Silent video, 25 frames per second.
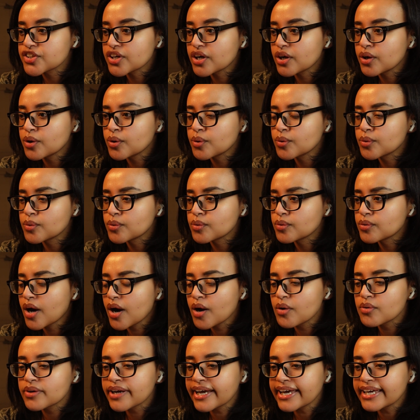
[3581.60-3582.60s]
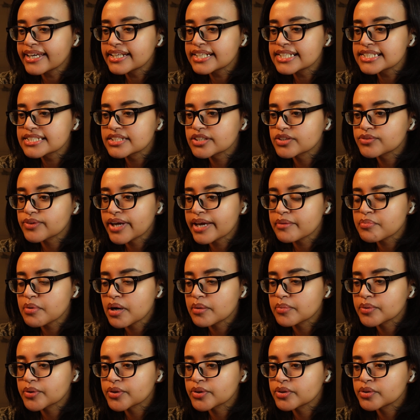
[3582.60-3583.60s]
Oh, okay, it is the
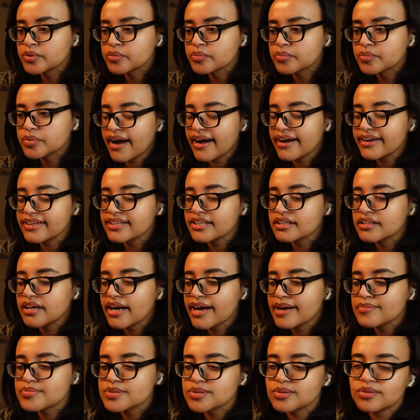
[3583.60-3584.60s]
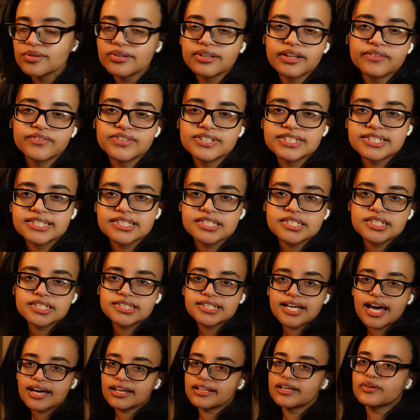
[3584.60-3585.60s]
K-pop group. I absolutely love this. This is
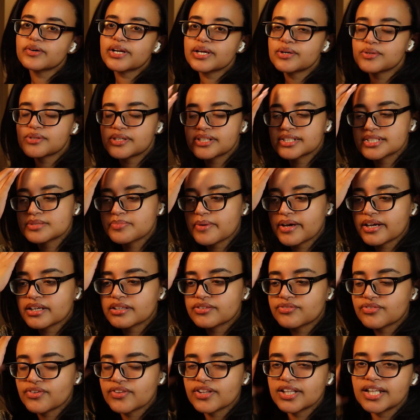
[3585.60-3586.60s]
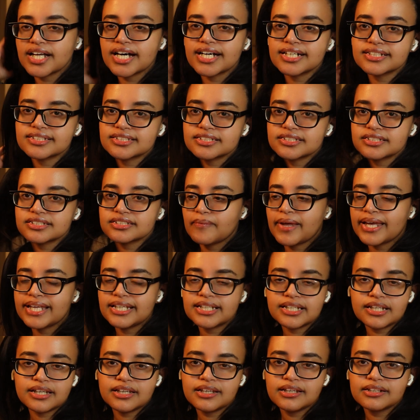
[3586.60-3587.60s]
exactly what I would expect for the last
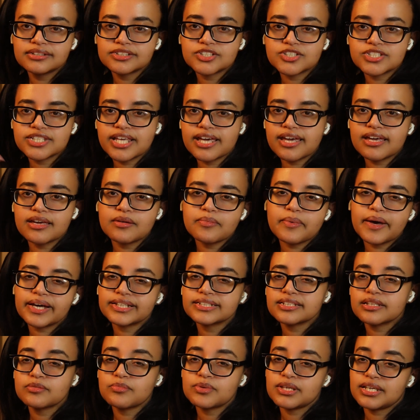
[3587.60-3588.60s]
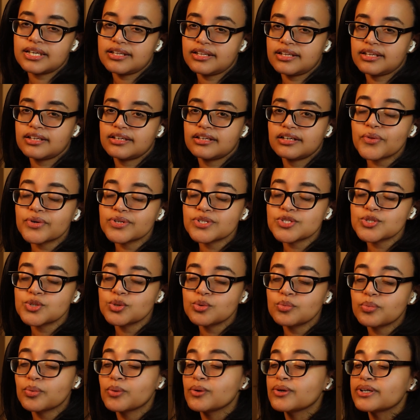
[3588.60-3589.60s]
ending. Just taking it back to the beginning. They're
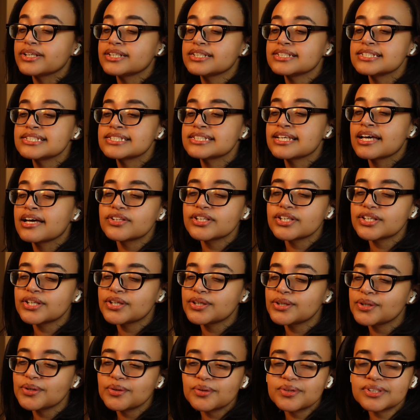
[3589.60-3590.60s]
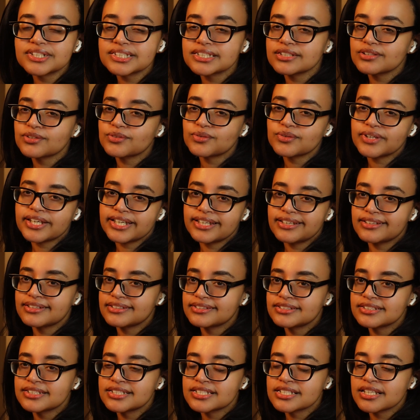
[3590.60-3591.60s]
two boys, the cutest little
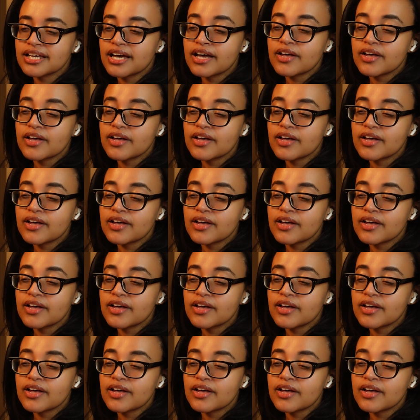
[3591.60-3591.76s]
kids.